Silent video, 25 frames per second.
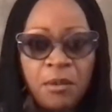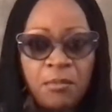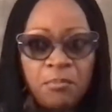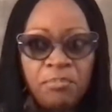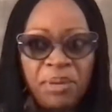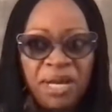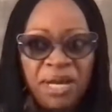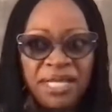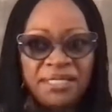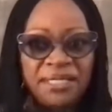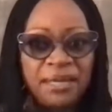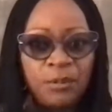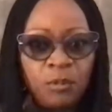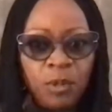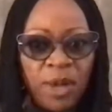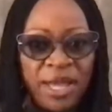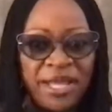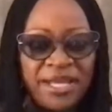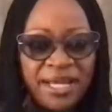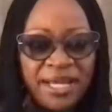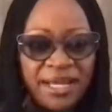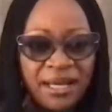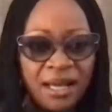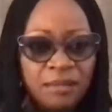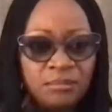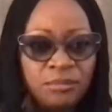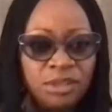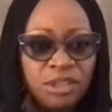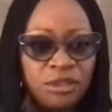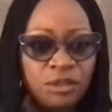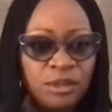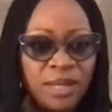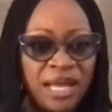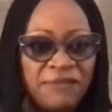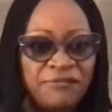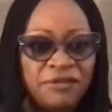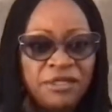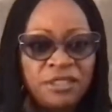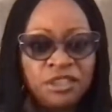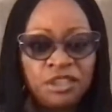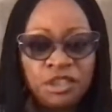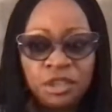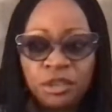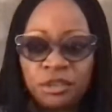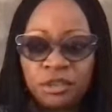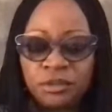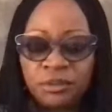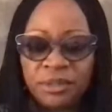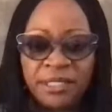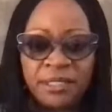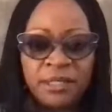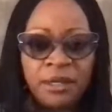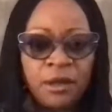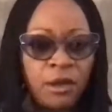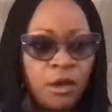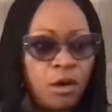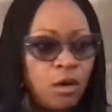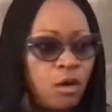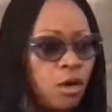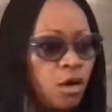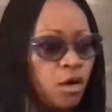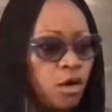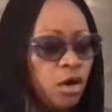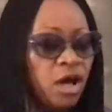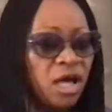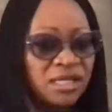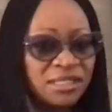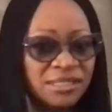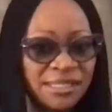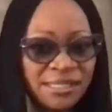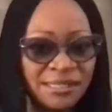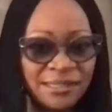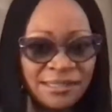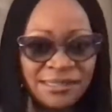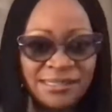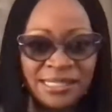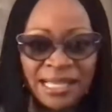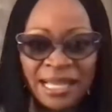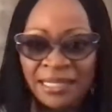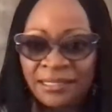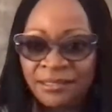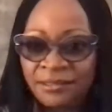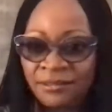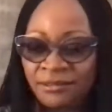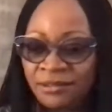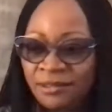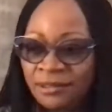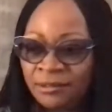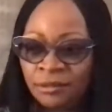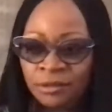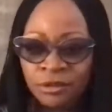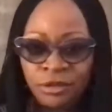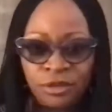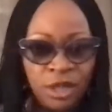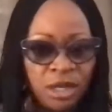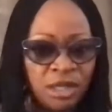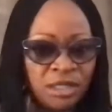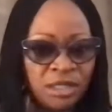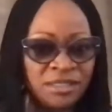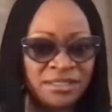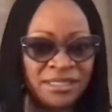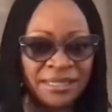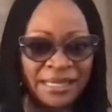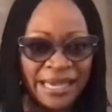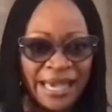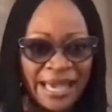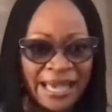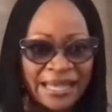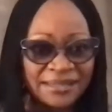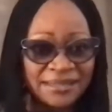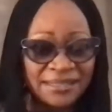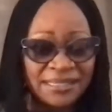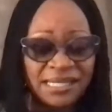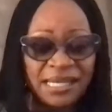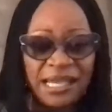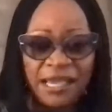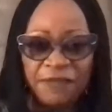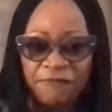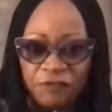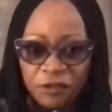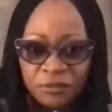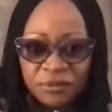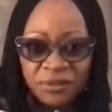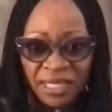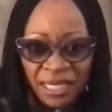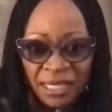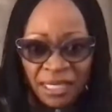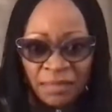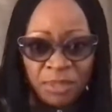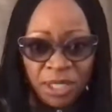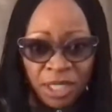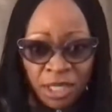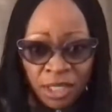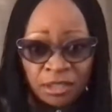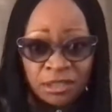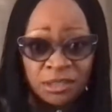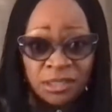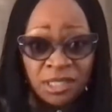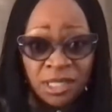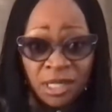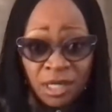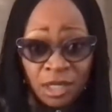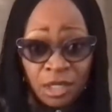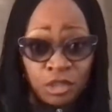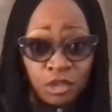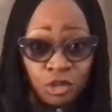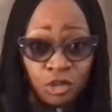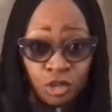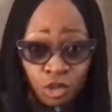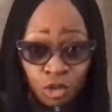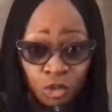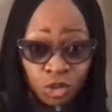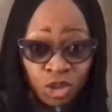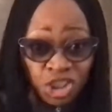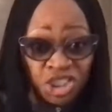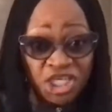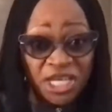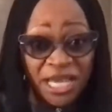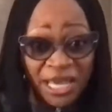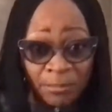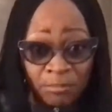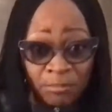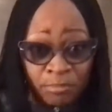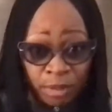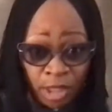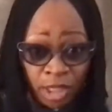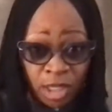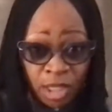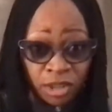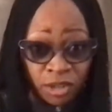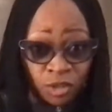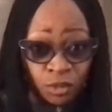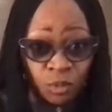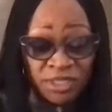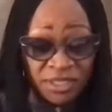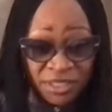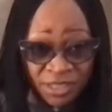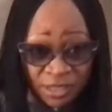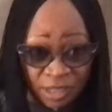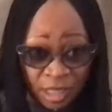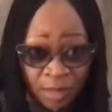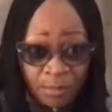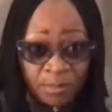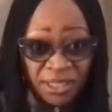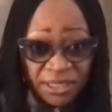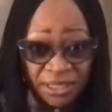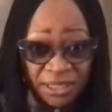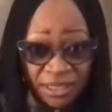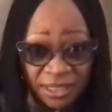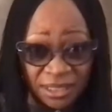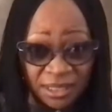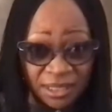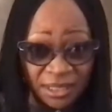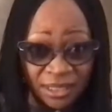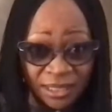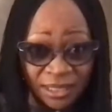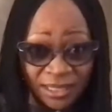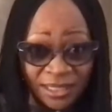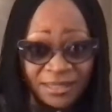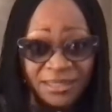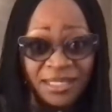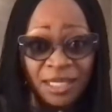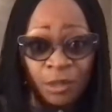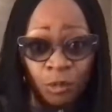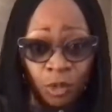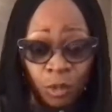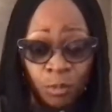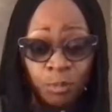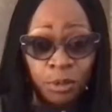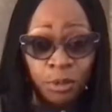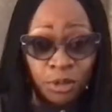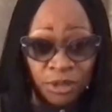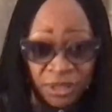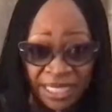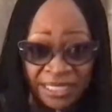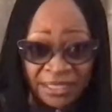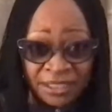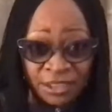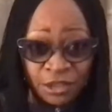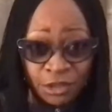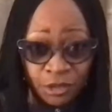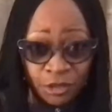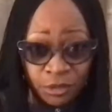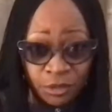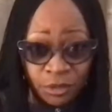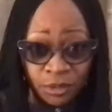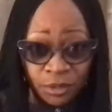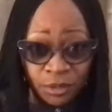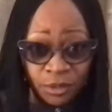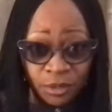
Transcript: But when it comes to having children or cousins and dogs and cats, if you think because you share blood with somebody, they will protect you.